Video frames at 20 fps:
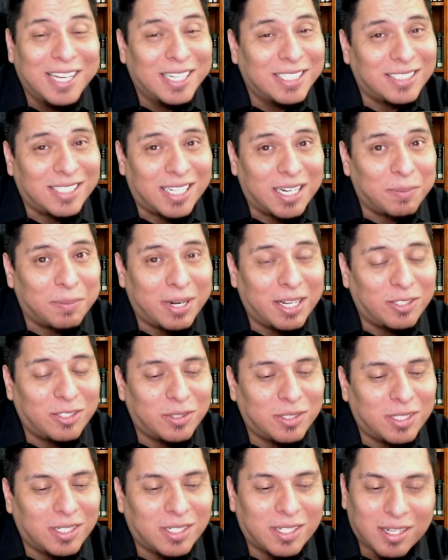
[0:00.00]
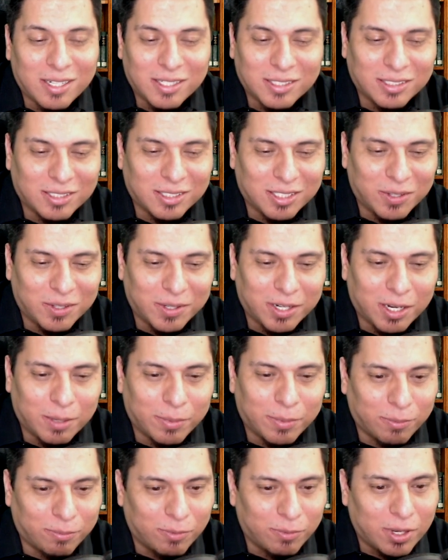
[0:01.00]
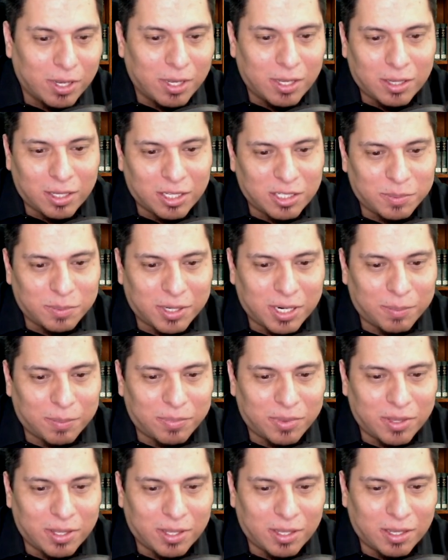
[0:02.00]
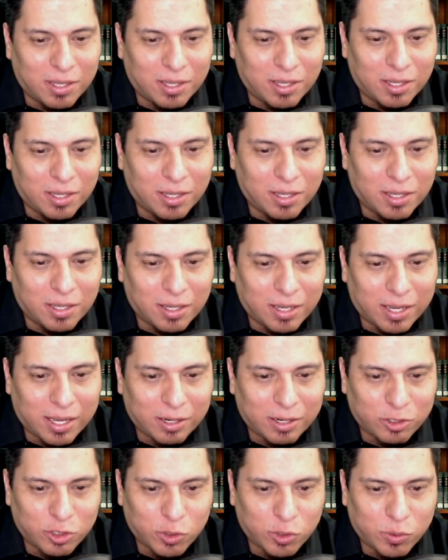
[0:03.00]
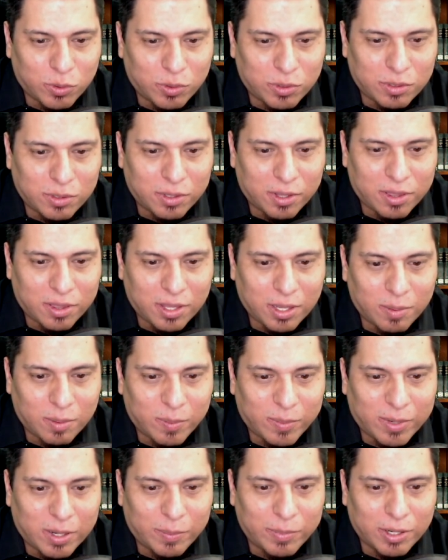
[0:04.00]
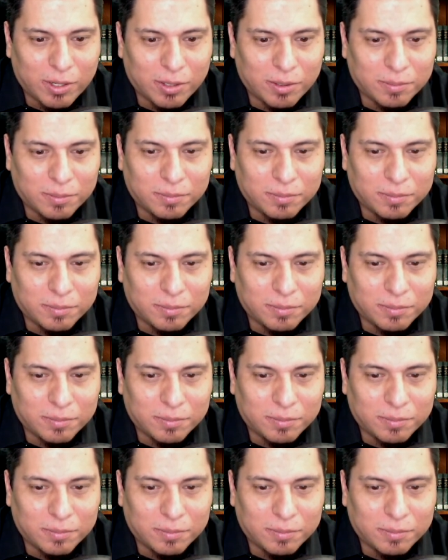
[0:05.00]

sending money to a good cause. So there you go. But let's put up the actual thingamabob here.